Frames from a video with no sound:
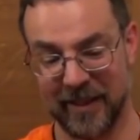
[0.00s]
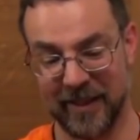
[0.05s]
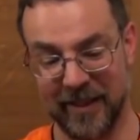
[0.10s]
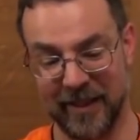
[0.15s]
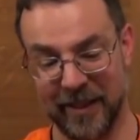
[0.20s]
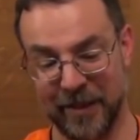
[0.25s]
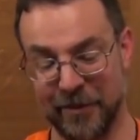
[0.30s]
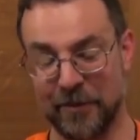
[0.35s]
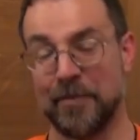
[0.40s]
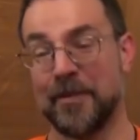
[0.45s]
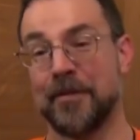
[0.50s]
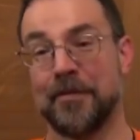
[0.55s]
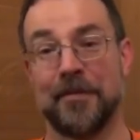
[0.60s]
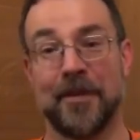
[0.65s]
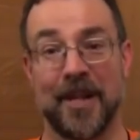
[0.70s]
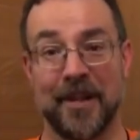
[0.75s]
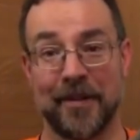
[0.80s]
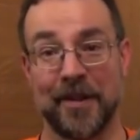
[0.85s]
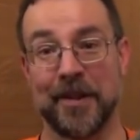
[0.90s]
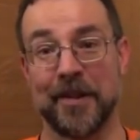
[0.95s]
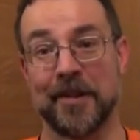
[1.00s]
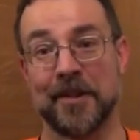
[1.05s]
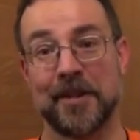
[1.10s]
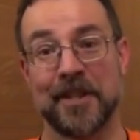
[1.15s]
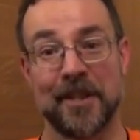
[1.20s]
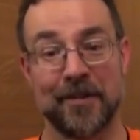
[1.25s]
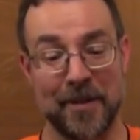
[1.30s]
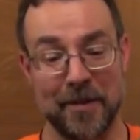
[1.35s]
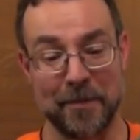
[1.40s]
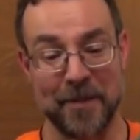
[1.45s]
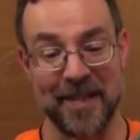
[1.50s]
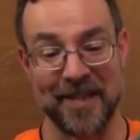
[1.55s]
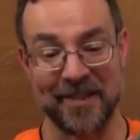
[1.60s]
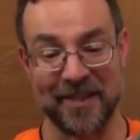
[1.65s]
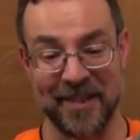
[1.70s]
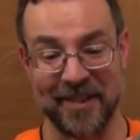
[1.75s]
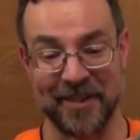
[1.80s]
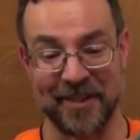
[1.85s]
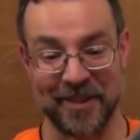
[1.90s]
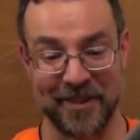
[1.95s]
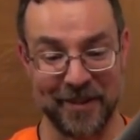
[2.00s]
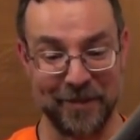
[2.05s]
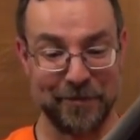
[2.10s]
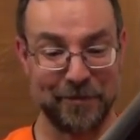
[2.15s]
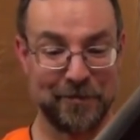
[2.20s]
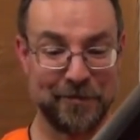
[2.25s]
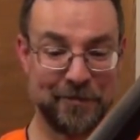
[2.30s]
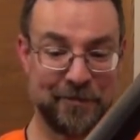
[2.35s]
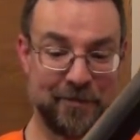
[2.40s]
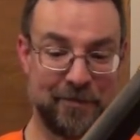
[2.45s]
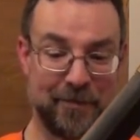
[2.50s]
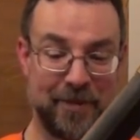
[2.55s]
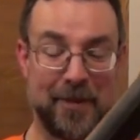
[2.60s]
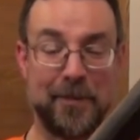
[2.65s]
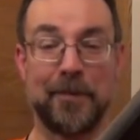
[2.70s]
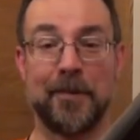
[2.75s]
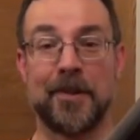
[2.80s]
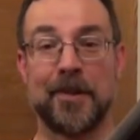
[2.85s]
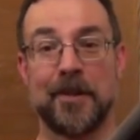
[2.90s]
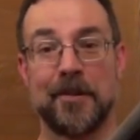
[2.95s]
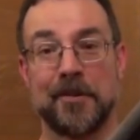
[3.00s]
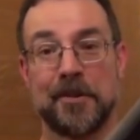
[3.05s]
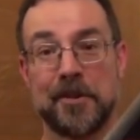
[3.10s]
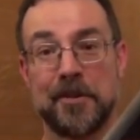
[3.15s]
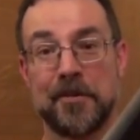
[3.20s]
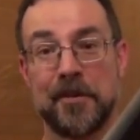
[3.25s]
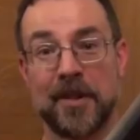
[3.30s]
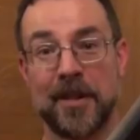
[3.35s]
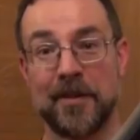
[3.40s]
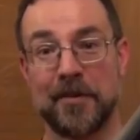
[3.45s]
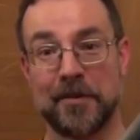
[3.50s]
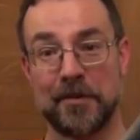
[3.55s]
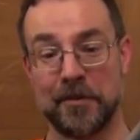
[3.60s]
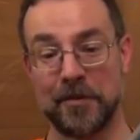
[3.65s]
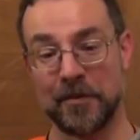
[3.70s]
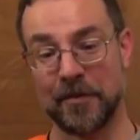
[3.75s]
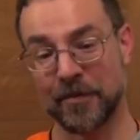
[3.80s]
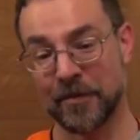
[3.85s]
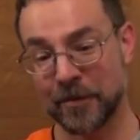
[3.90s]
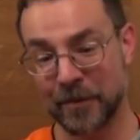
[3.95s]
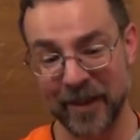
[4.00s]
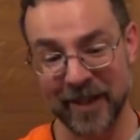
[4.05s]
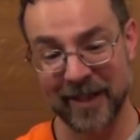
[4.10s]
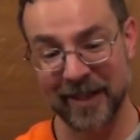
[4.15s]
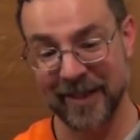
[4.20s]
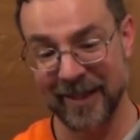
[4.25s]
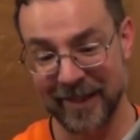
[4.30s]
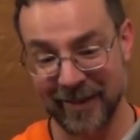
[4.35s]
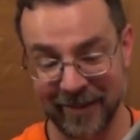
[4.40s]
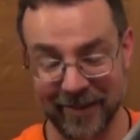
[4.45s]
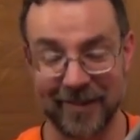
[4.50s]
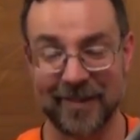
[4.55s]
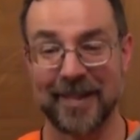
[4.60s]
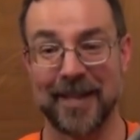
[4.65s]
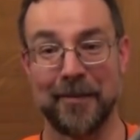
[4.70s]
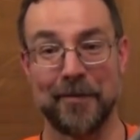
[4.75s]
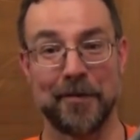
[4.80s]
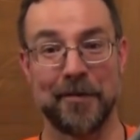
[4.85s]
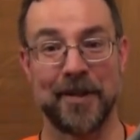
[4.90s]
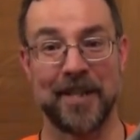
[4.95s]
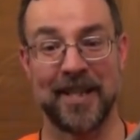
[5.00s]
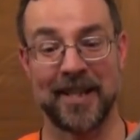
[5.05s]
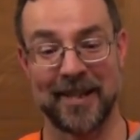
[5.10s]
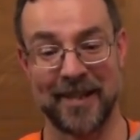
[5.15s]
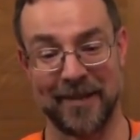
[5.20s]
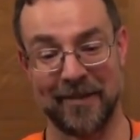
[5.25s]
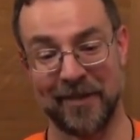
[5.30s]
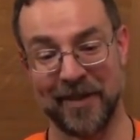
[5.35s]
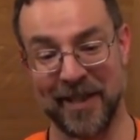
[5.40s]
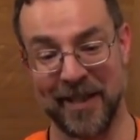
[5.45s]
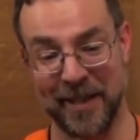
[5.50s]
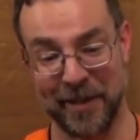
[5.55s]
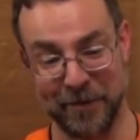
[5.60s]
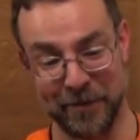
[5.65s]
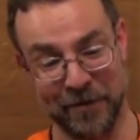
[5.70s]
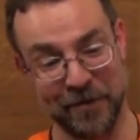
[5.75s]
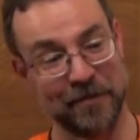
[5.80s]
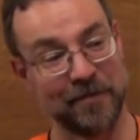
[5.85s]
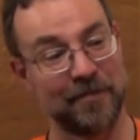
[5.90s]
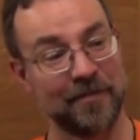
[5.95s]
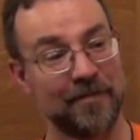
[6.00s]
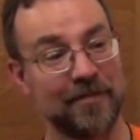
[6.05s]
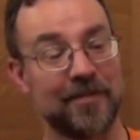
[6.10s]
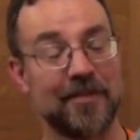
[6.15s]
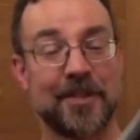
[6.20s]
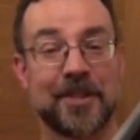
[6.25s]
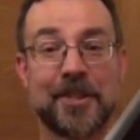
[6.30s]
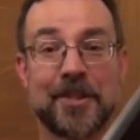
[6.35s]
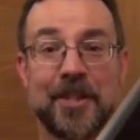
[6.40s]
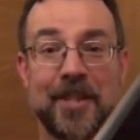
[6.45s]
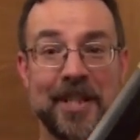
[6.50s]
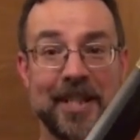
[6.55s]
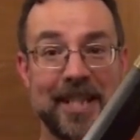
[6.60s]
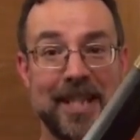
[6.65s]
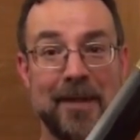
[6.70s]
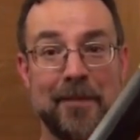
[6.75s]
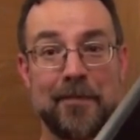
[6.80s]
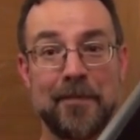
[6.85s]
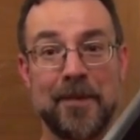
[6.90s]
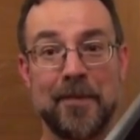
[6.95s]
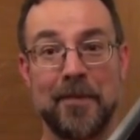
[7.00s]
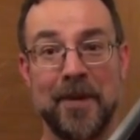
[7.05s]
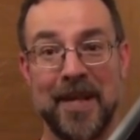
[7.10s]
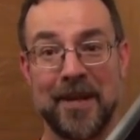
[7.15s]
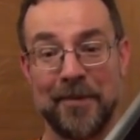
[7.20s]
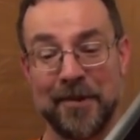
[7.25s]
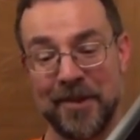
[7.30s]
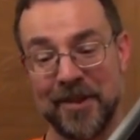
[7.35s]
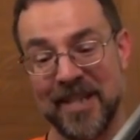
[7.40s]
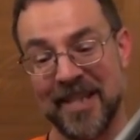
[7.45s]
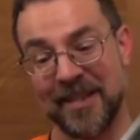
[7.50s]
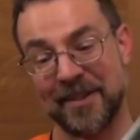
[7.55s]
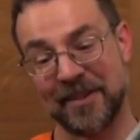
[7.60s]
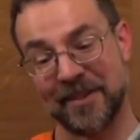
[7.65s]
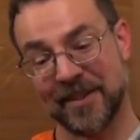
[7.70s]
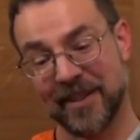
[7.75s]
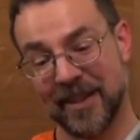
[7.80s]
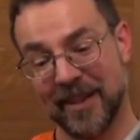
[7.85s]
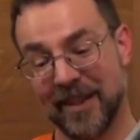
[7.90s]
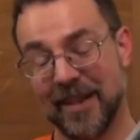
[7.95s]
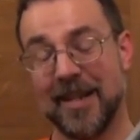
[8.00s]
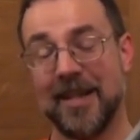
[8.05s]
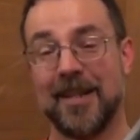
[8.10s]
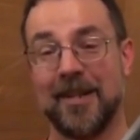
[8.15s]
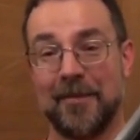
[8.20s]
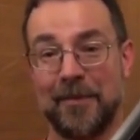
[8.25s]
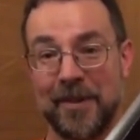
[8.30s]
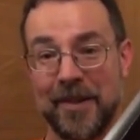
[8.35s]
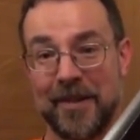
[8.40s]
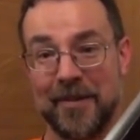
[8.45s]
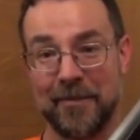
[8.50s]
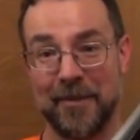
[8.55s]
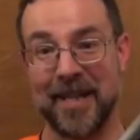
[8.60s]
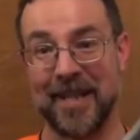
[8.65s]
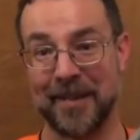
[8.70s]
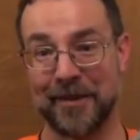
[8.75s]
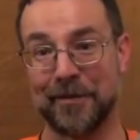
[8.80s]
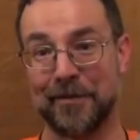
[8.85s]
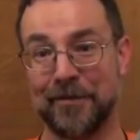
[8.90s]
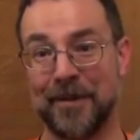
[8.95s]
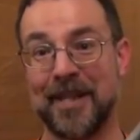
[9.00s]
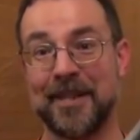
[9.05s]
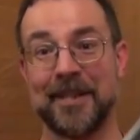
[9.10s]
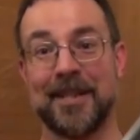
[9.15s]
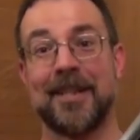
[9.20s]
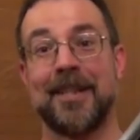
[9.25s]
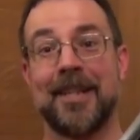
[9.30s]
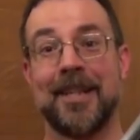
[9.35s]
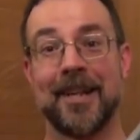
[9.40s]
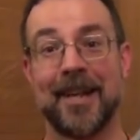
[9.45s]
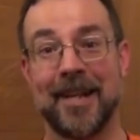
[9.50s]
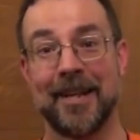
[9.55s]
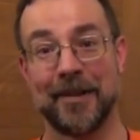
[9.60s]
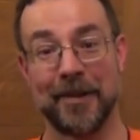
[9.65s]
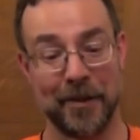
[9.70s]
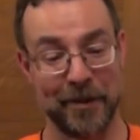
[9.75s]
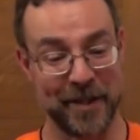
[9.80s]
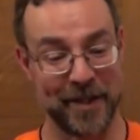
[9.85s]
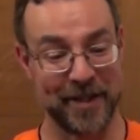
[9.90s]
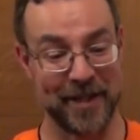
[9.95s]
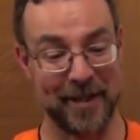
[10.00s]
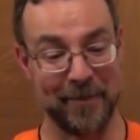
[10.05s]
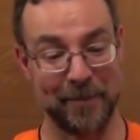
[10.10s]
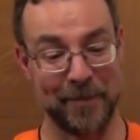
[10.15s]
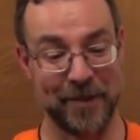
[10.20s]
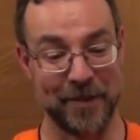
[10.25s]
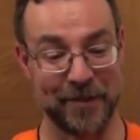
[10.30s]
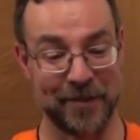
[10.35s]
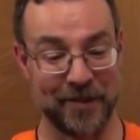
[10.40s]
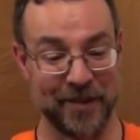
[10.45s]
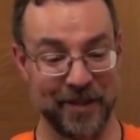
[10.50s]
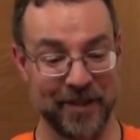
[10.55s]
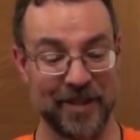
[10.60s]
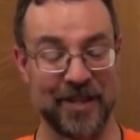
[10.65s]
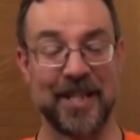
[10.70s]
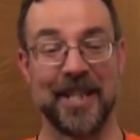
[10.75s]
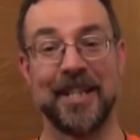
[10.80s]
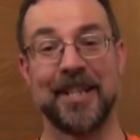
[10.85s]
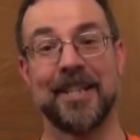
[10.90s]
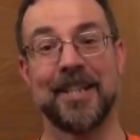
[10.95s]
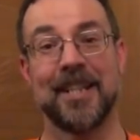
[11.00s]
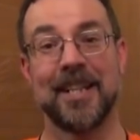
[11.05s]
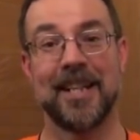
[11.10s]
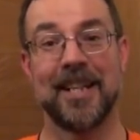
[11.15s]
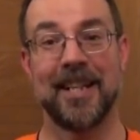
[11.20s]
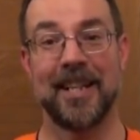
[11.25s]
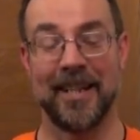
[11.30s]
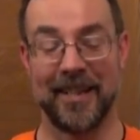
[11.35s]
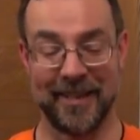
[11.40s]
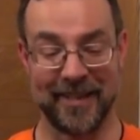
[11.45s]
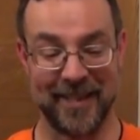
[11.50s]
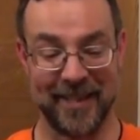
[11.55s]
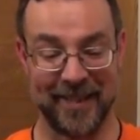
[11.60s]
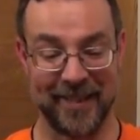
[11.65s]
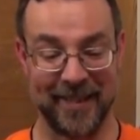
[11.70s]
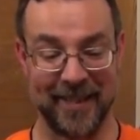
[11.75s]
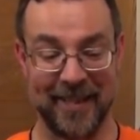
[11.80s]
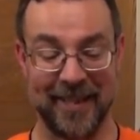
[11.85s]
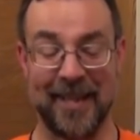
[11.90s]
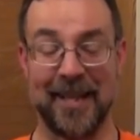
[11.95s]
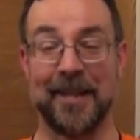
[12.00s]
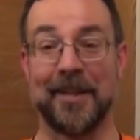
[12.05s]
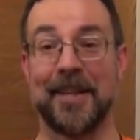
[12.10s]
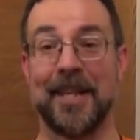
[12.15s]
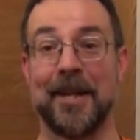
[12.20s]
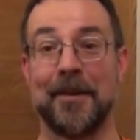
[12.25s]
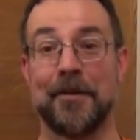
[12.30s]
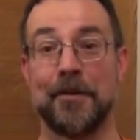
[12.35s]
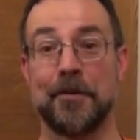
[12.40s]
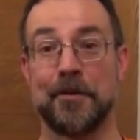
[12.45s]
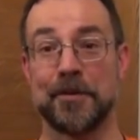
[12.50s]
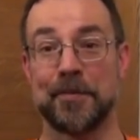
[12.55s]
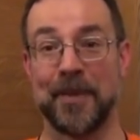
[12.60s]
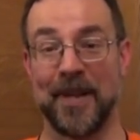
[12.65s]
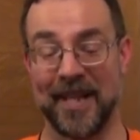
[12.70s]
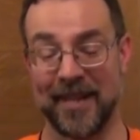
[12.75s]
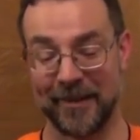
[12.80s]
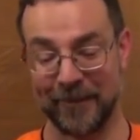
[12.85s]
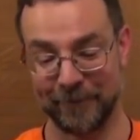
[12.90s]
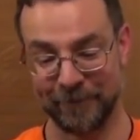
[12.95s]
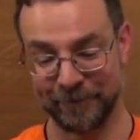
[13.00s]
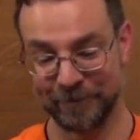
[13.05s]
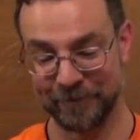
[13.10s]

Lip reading: You'd be firing your artillery pieces, and if people got too close too quickly, cavalry, that kind of thing, you would try and keep them at bay with this, but your mates are frantically hooking up your gun and getting the hell out of there on horseback.